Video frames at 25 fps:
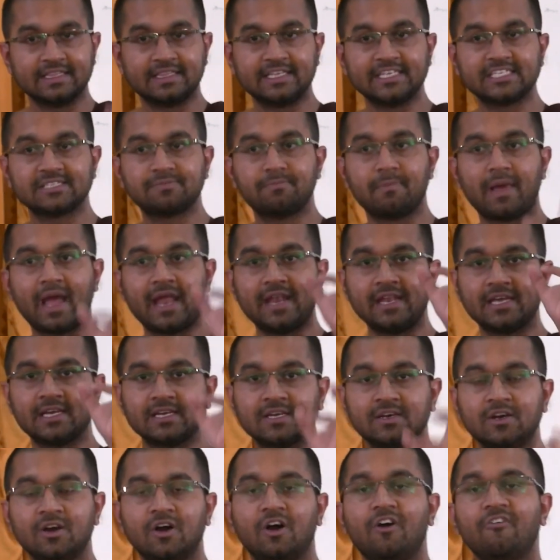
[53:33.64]

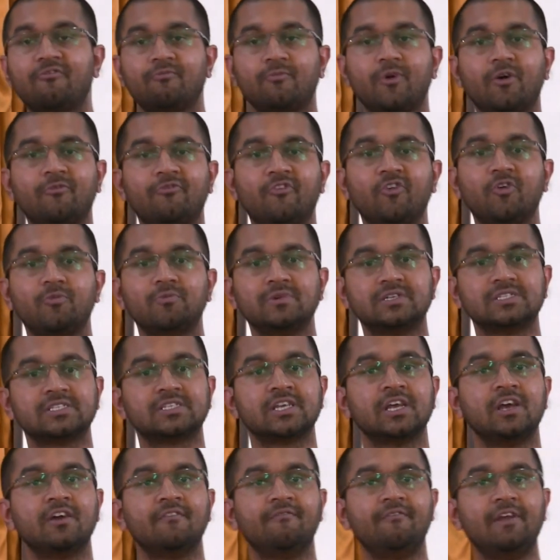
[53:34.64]
manner of performance
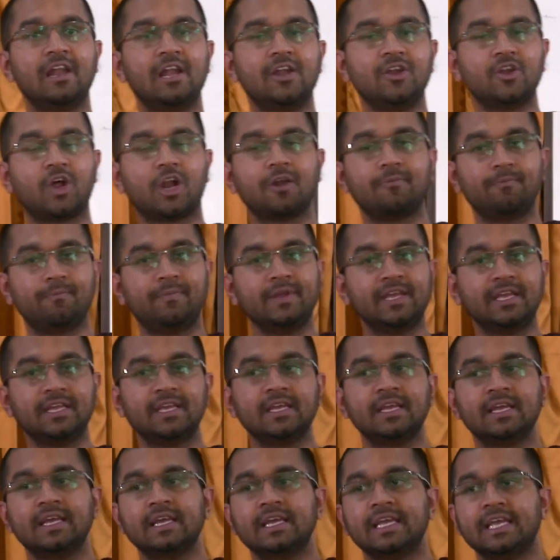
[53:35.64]
will not be
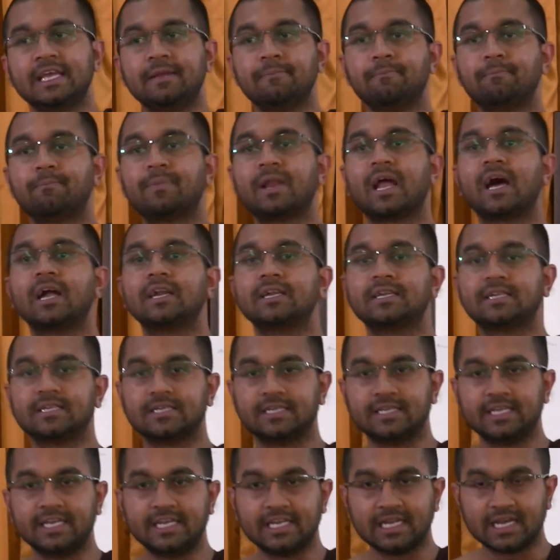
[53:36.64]
implanted
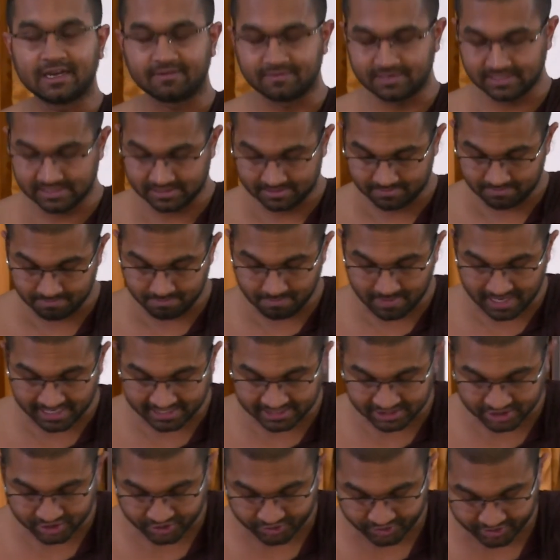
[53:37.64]
in our mind
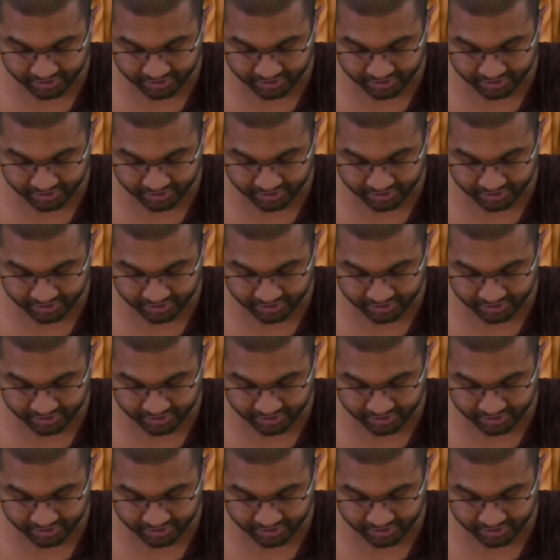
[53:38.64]
stream.